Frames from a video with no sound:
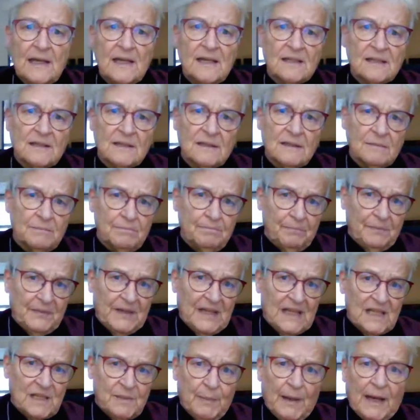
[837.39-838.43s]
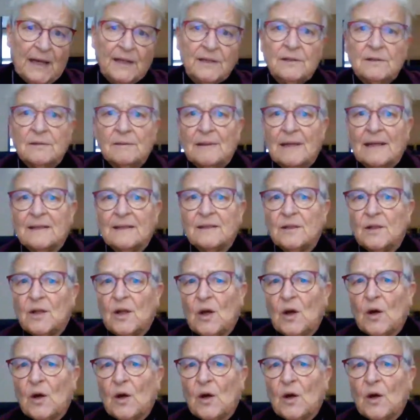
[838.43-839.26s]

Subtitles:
Yes, but, and